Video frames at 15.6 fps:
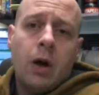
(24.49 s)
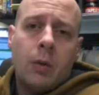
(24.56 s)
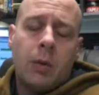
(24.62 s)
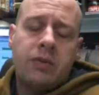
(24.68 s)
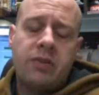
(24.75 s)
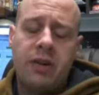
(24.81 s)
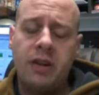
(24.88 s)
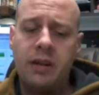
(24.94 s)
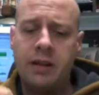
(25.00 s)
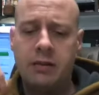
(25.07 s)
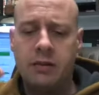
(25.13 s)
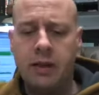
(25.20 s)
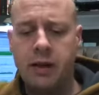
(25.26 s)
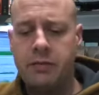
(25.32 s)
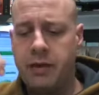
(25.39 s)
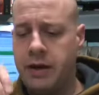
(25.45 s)
Well, today,
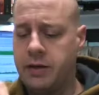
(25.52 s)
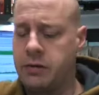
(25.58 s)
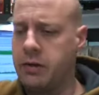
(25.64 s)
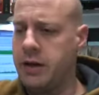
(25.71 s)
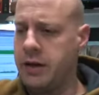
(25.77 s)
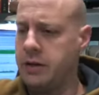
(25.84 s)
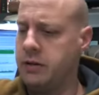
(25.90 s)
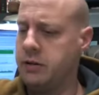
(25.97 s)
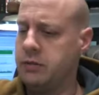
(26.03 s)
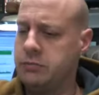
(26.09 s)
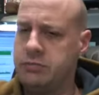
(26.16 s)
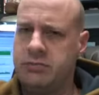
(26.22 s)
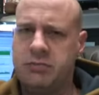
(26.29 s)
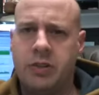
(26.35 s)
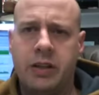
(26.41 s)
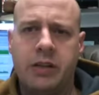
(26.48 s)
Lifehacker had a
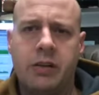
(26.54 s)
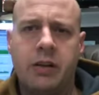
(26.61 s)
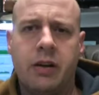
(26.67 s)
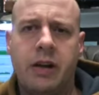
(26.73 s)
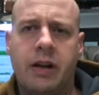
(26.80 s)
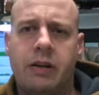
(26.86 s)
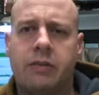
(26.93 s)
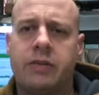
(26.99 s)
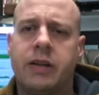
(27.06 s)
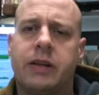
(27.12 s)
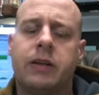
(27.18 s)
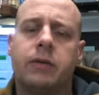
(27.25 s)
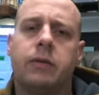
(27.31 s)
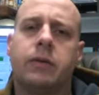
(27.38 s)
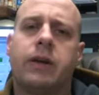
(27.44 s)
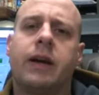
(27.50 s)
link on it, and I was taking
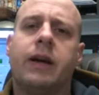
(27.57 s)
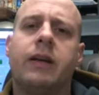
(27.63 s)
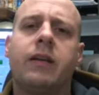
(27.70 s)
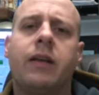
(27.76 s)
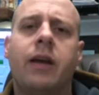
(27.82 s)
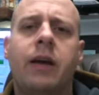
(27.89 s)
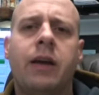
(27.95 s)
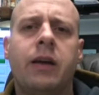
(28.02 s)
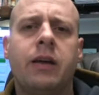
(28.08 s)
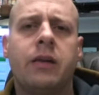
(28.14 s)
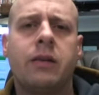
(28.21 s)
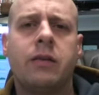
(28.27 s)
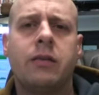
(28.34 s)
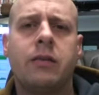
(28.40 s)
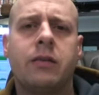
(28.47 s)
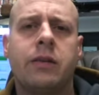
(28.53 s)
a look at it,
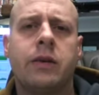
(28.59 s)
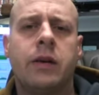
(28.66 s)
and